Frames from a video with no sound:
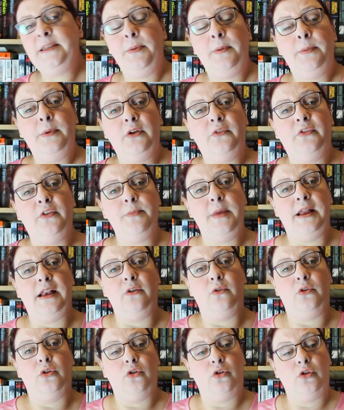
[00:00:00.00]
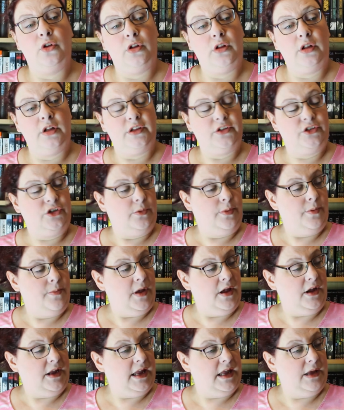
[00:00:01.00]
up a book from my local
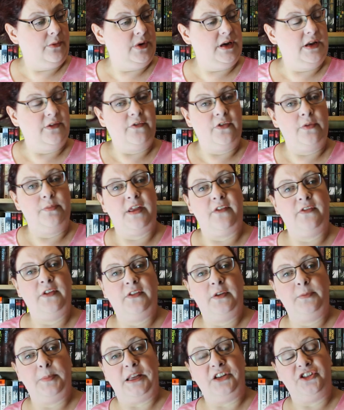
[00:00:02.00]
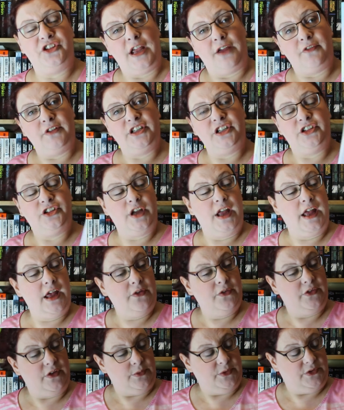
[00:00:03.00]
supermarket from their 50p charity
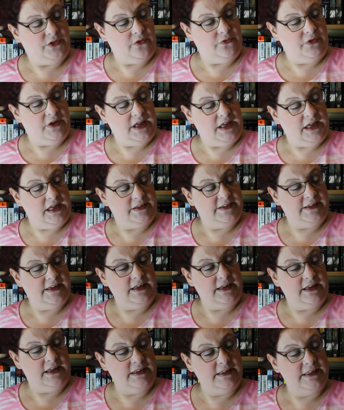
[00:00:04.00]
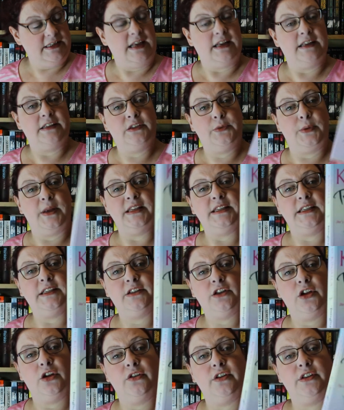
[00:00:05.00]
shelves. That was Sophie Kinsella's 20s
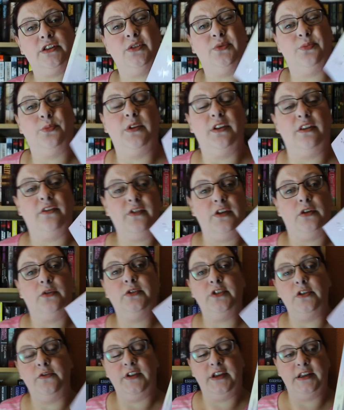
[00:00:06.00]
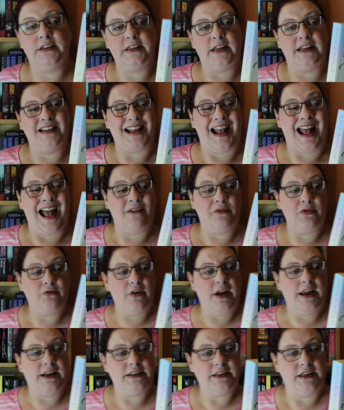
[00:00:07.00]
Girl. This is one of the few Sophie Kinsella's I haven't
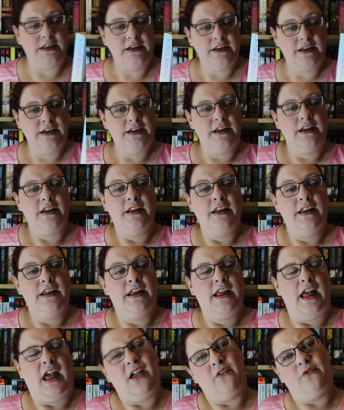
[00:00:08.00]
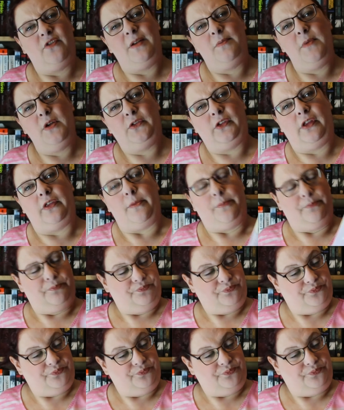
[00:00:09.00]
read. I have read most of them.